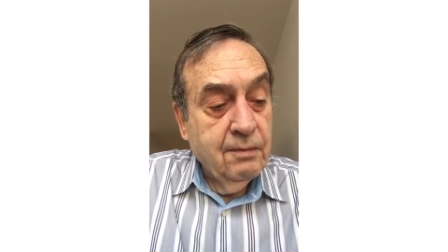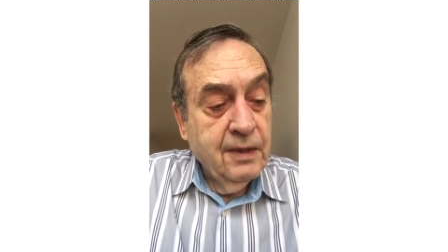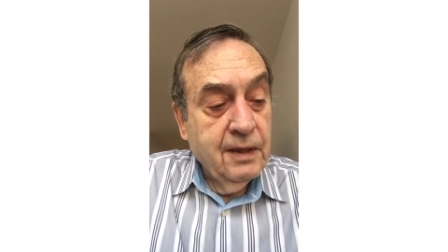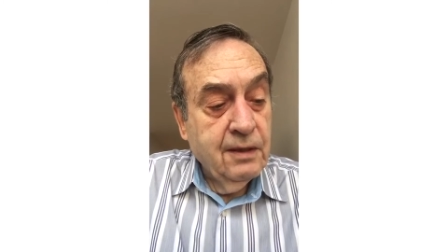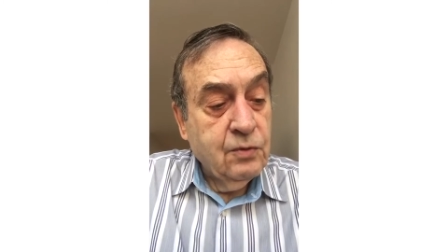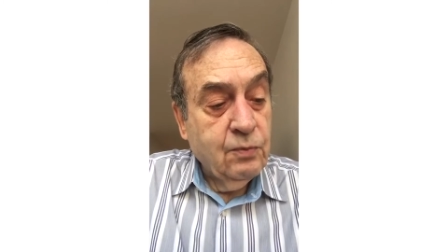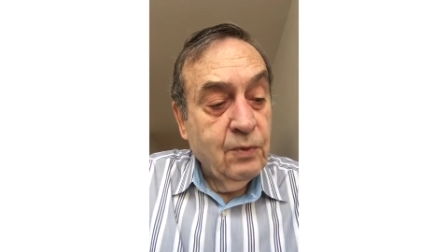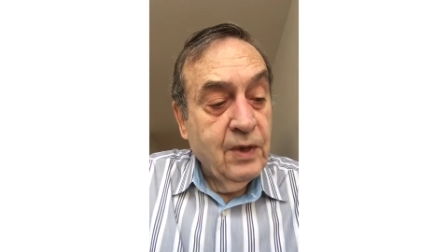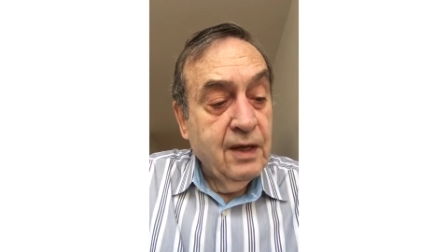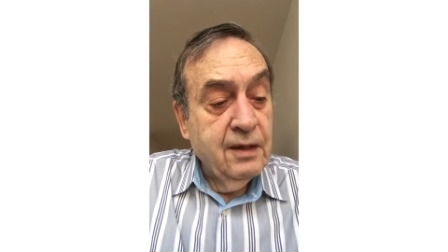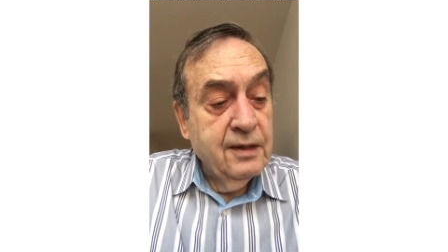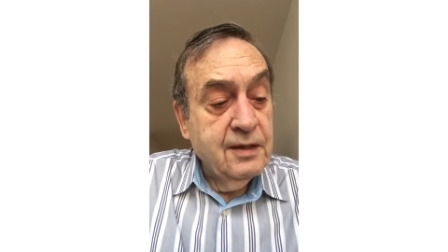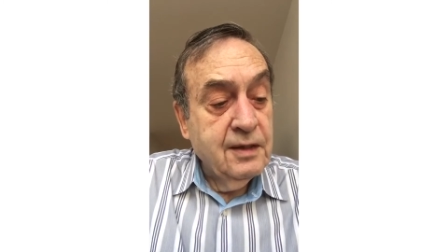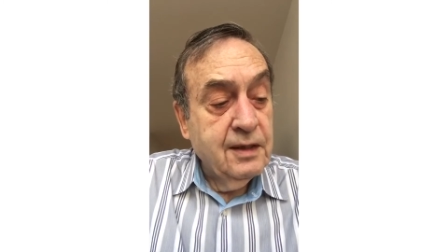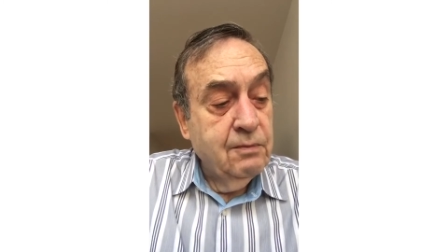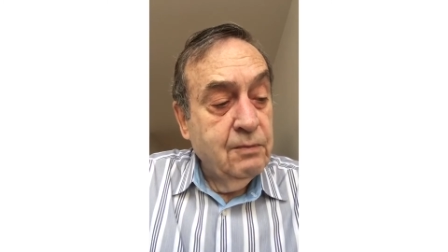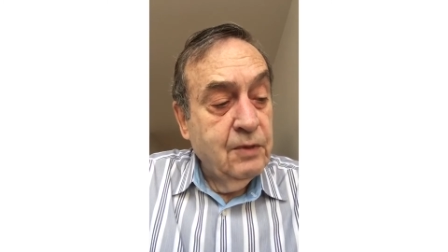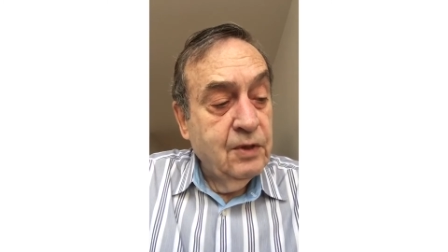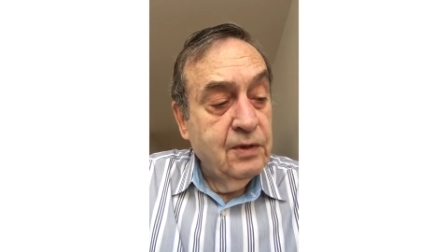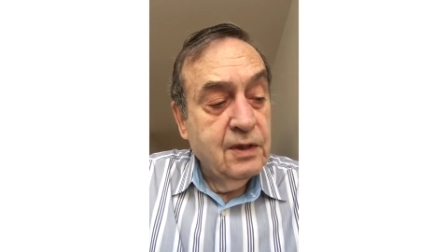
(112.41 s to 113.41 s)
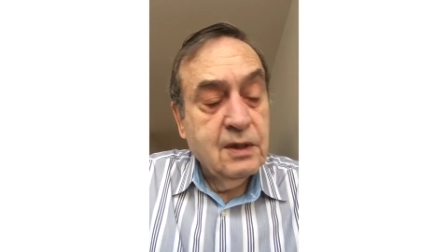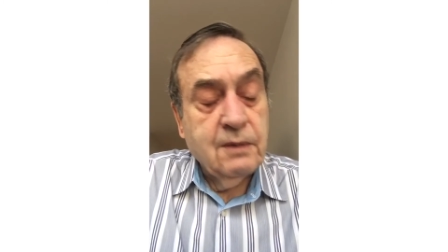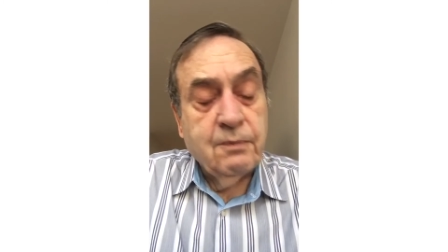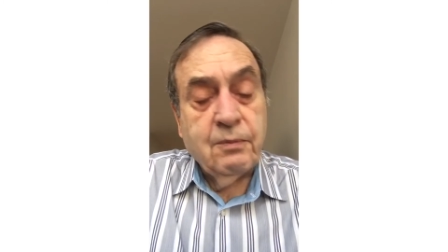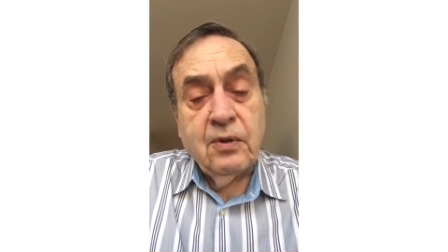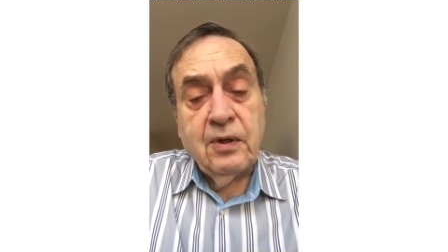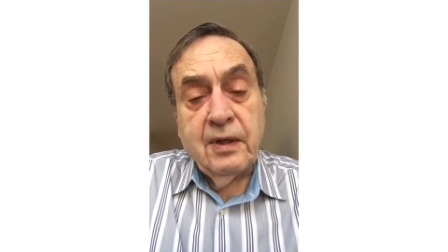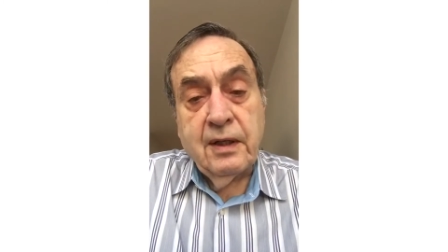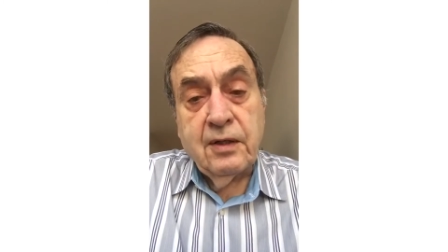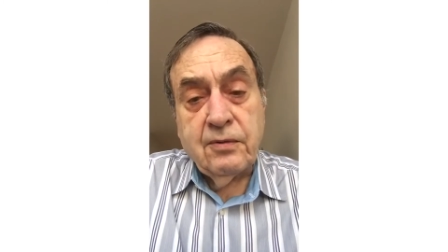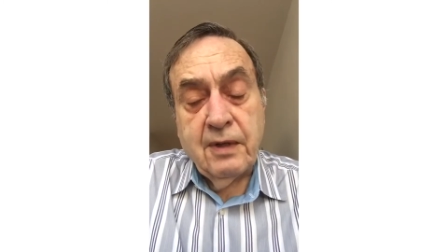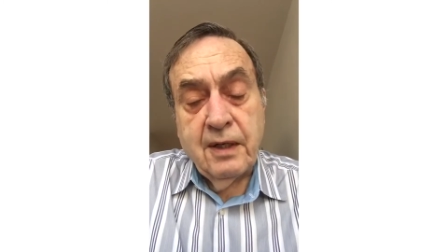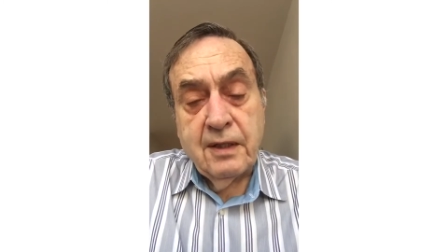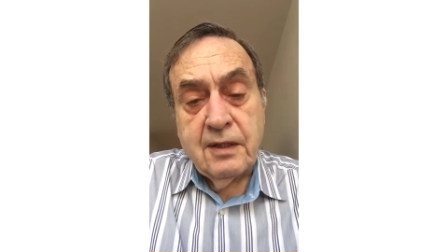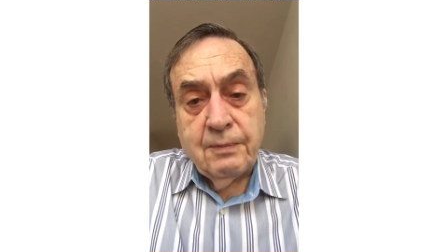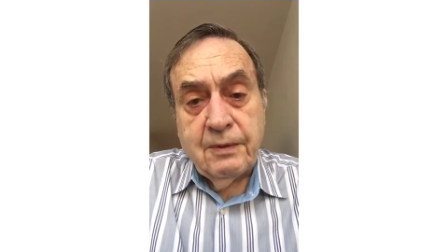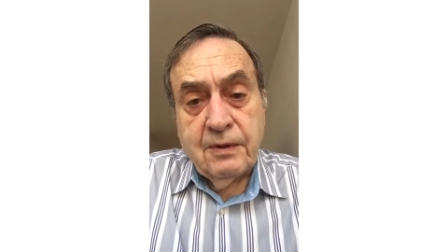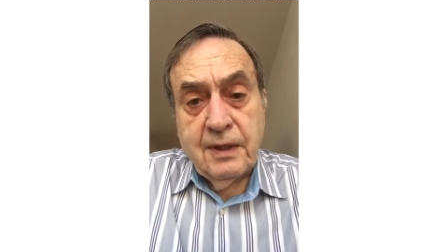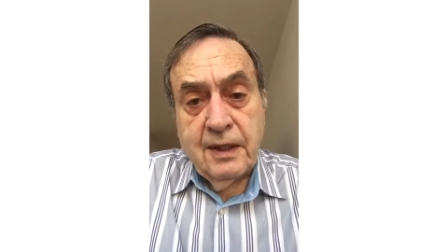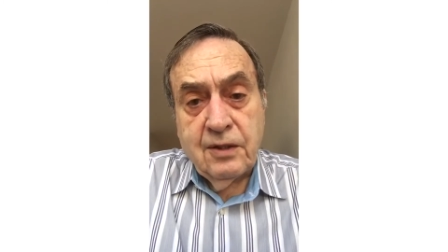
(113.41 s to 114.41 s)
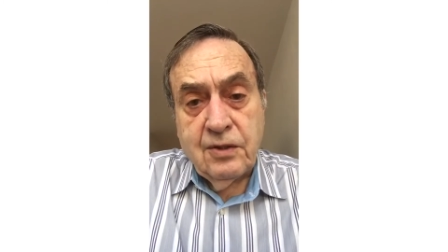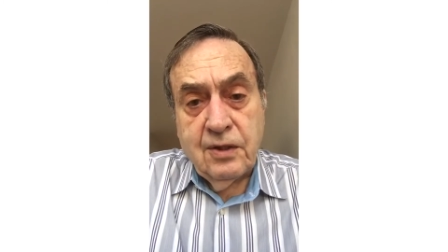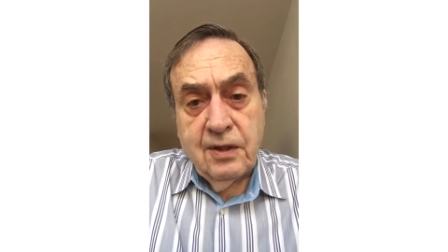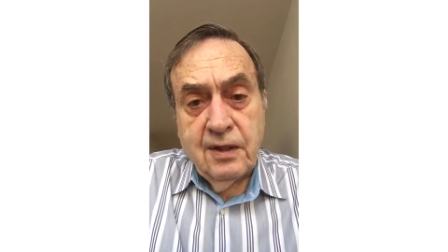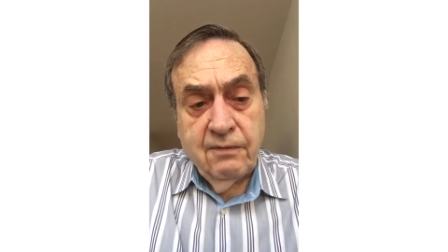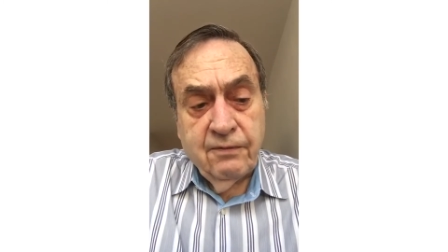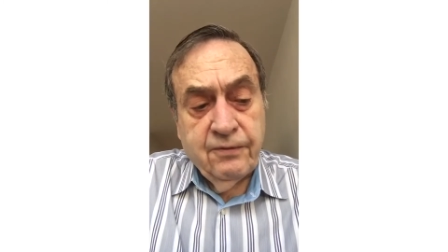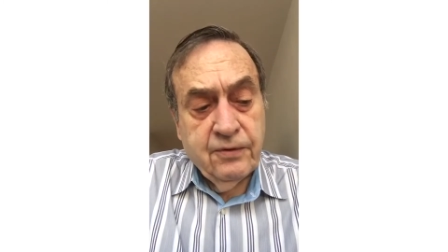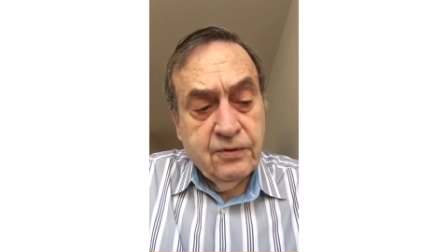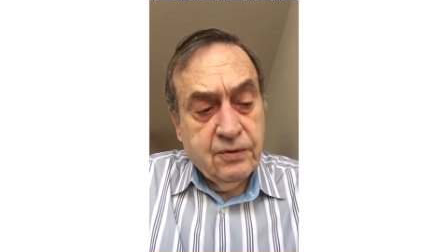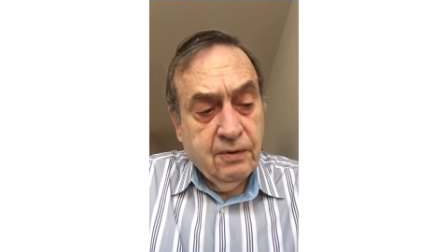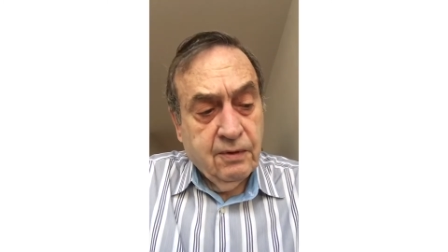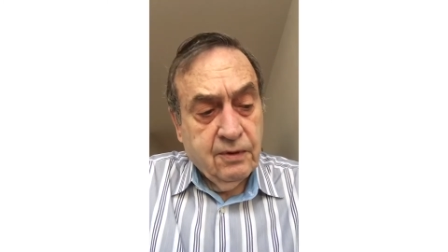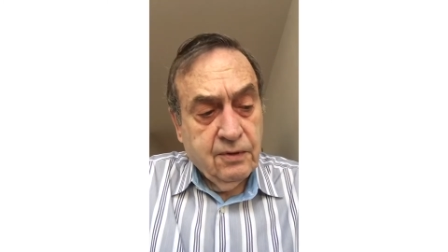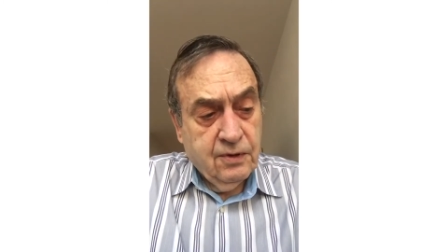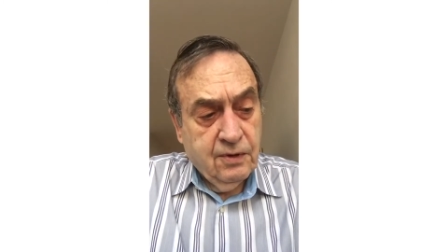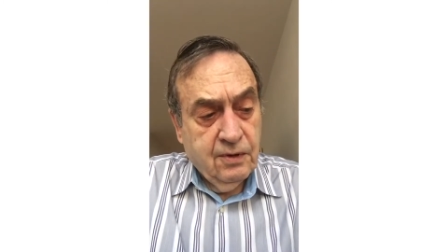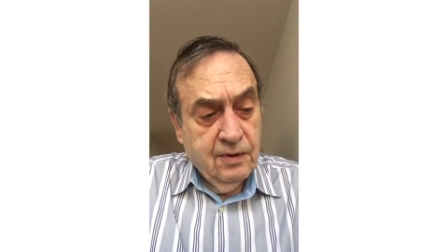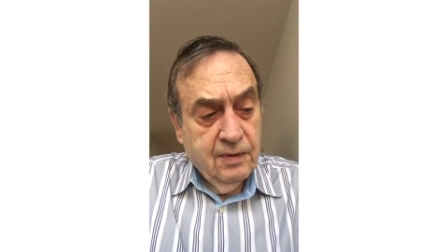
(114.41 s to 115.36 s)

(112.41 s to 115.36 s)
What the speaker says: as well as in municipal and transportation infrastructure.